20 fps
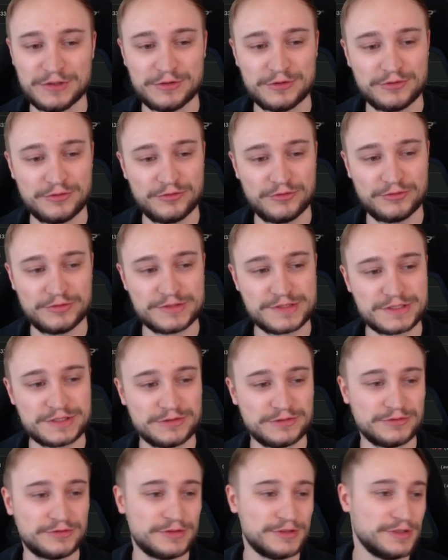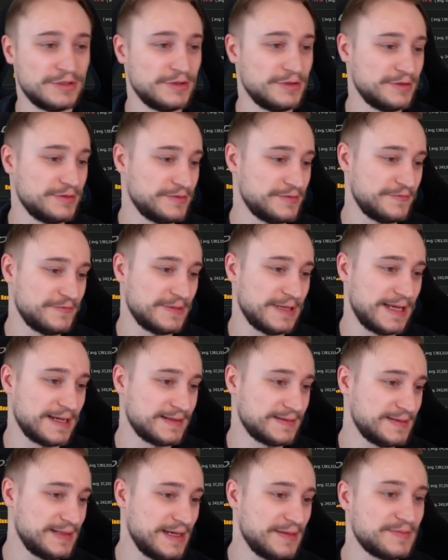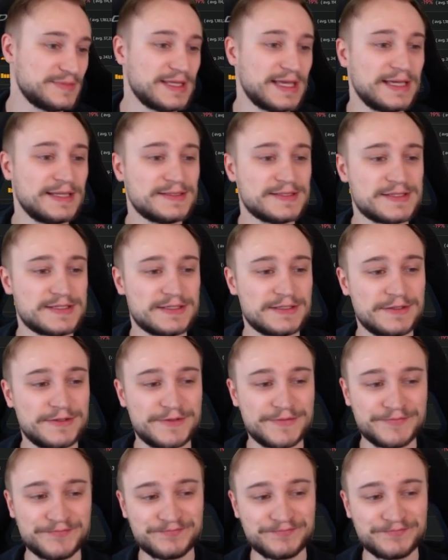Also like dab dancer